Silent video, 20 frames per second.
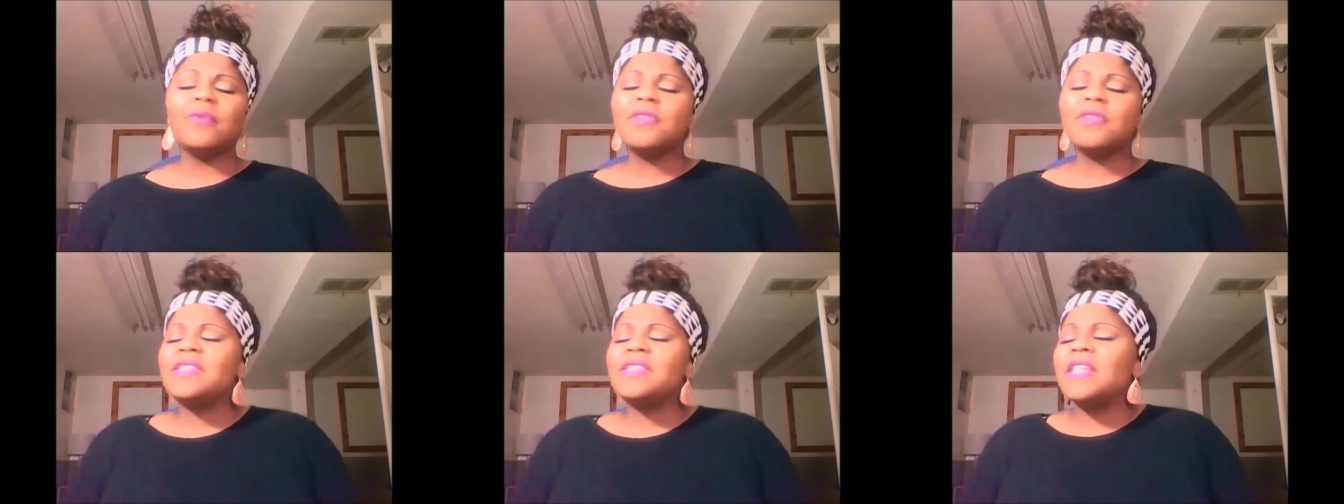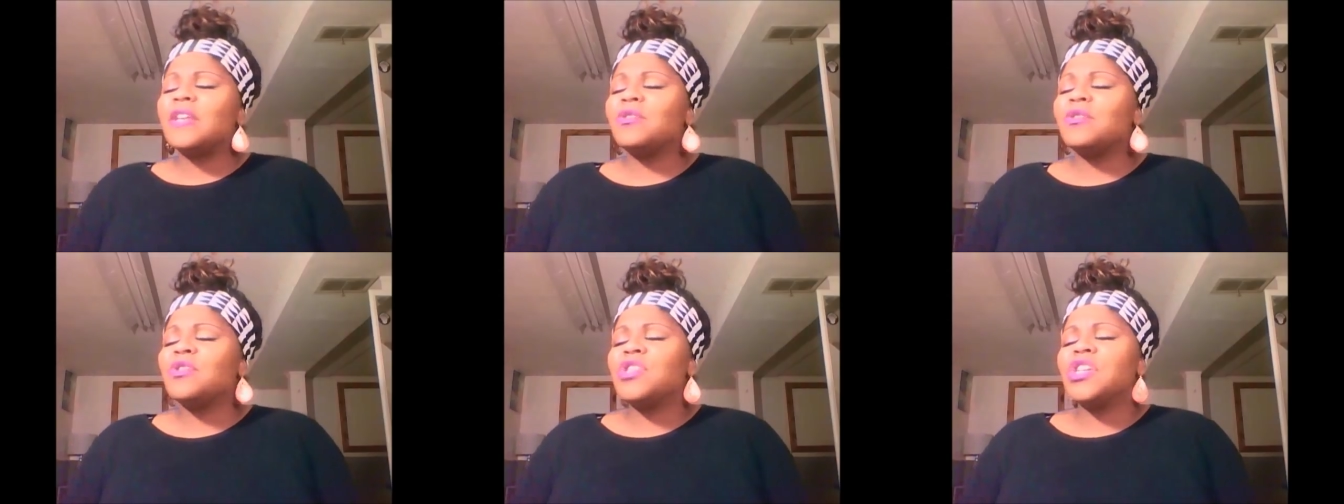This
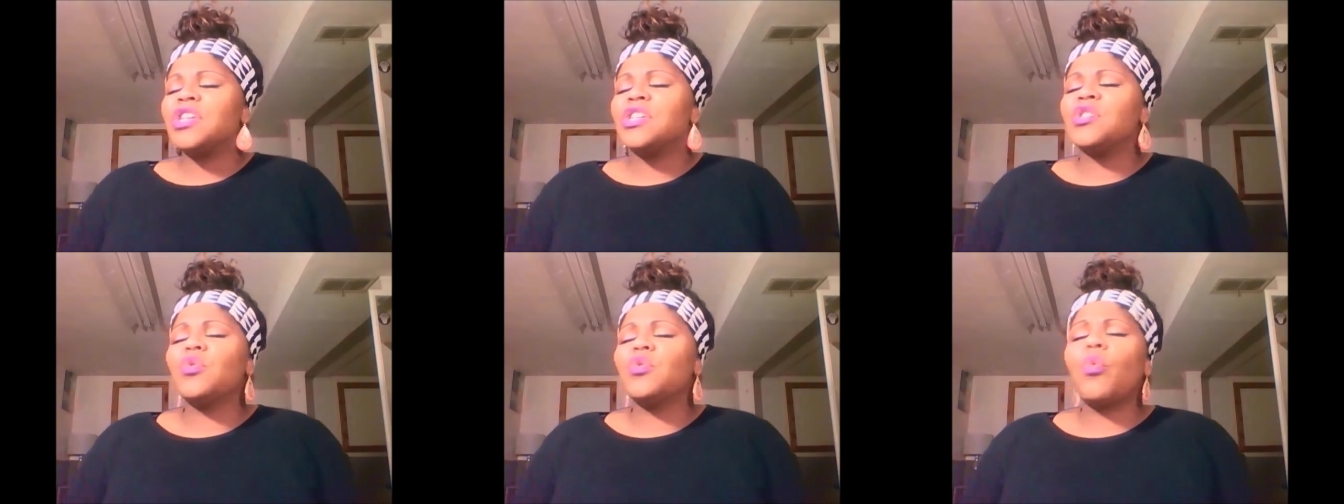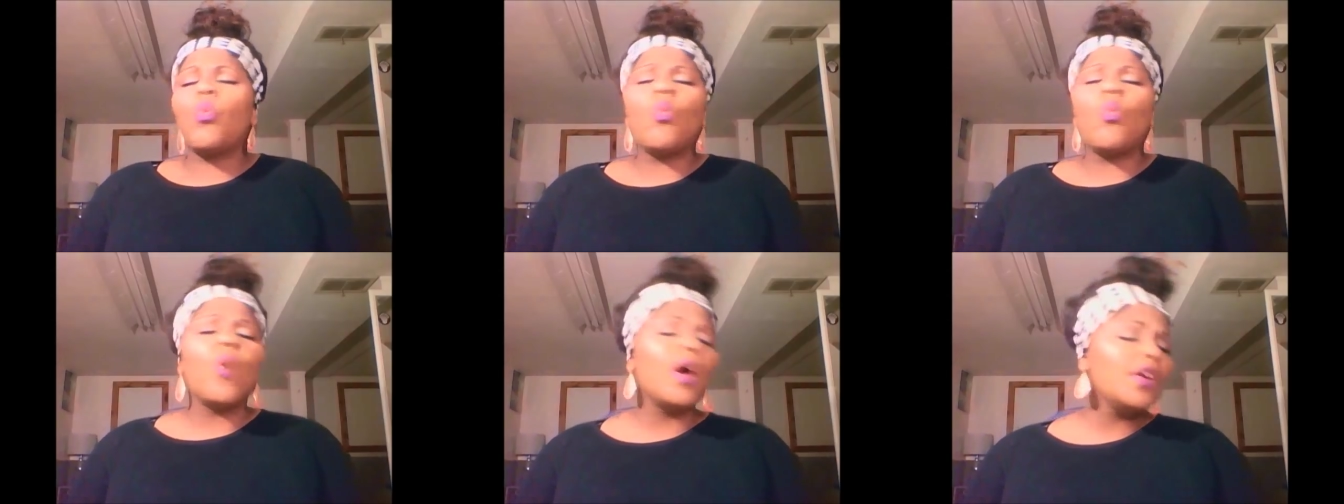energy is
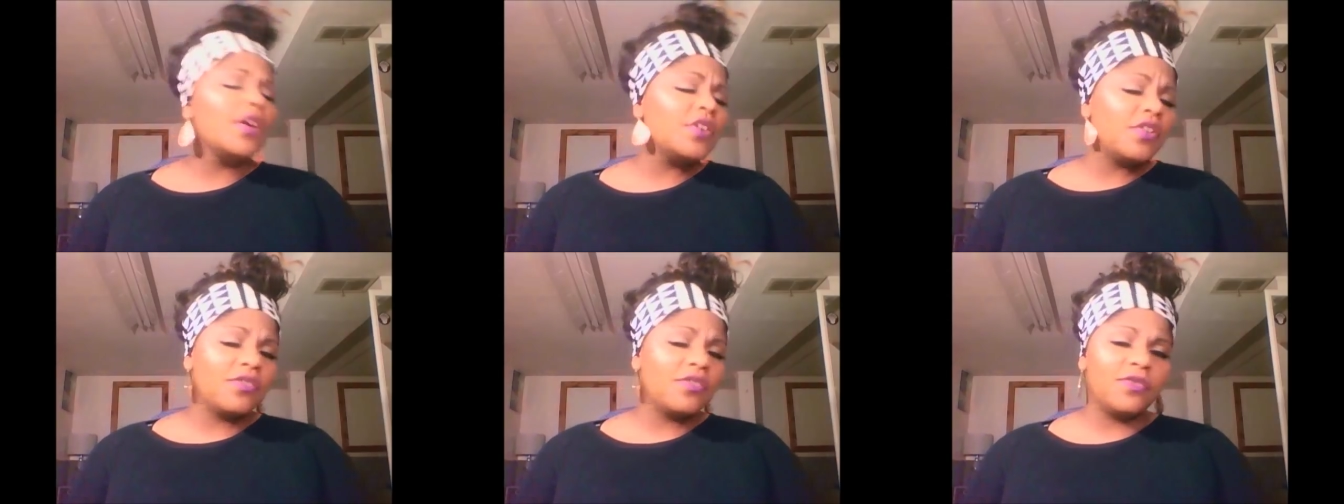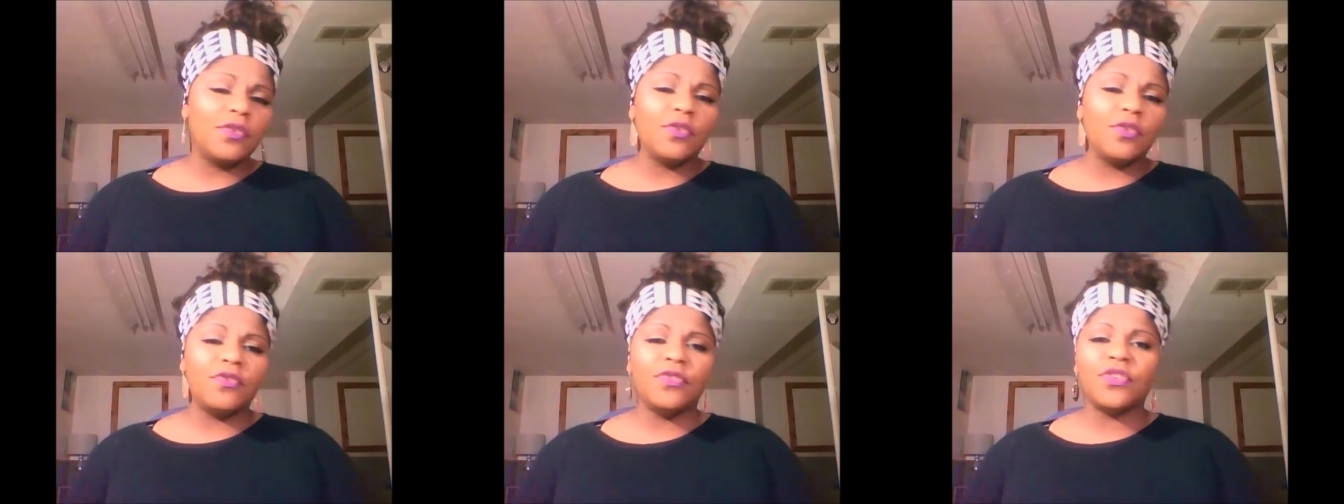
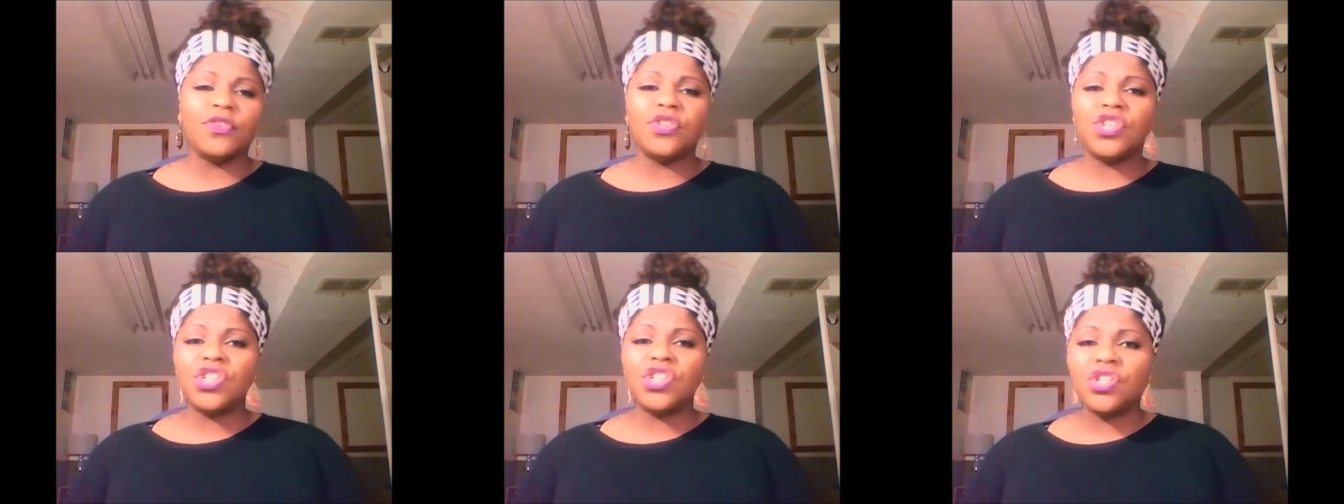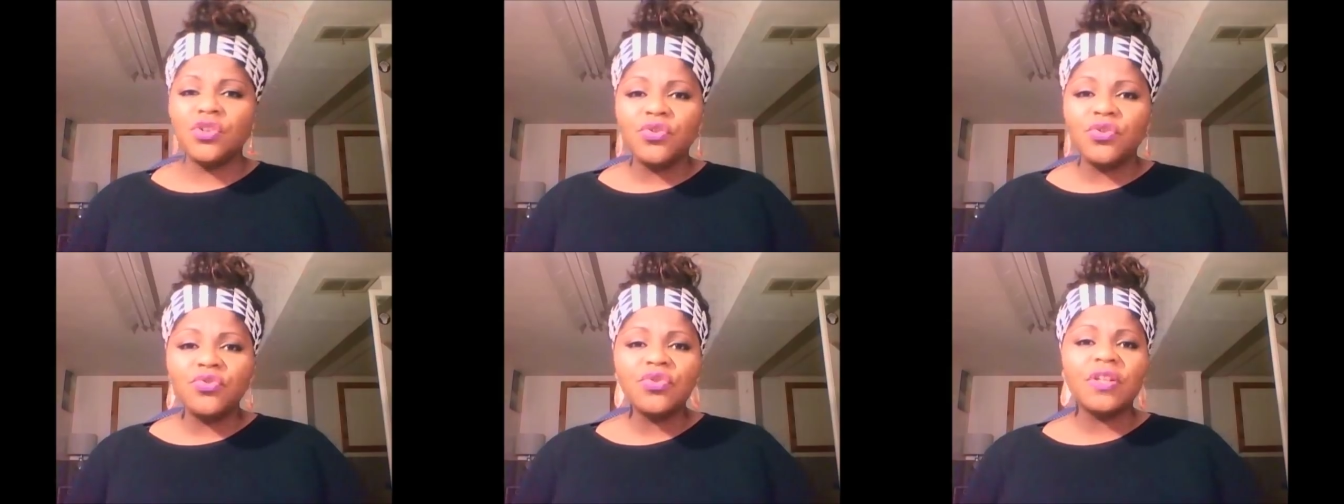wonderful for
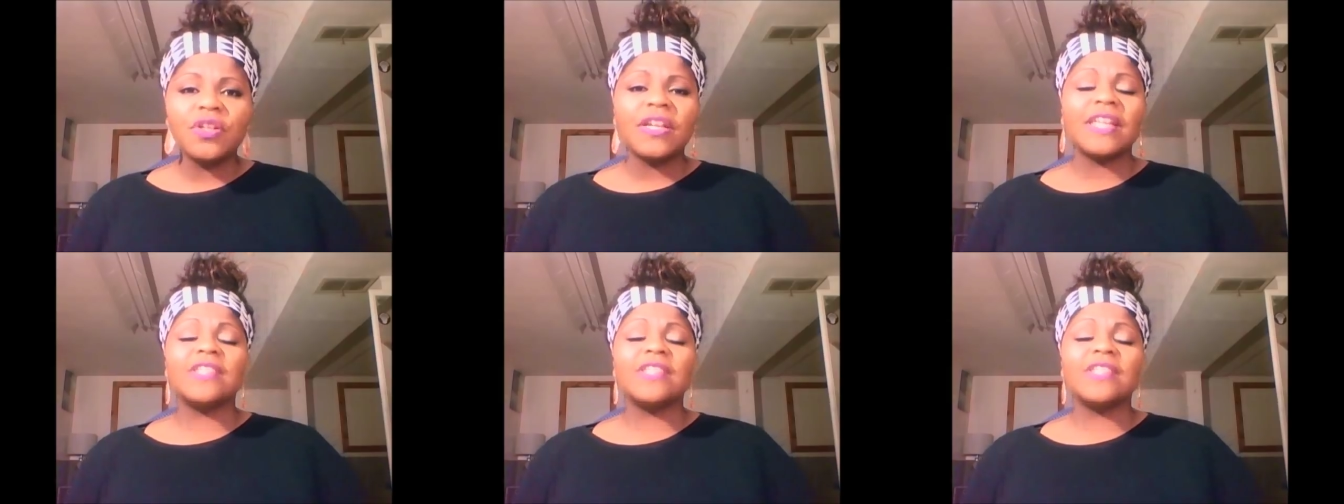children.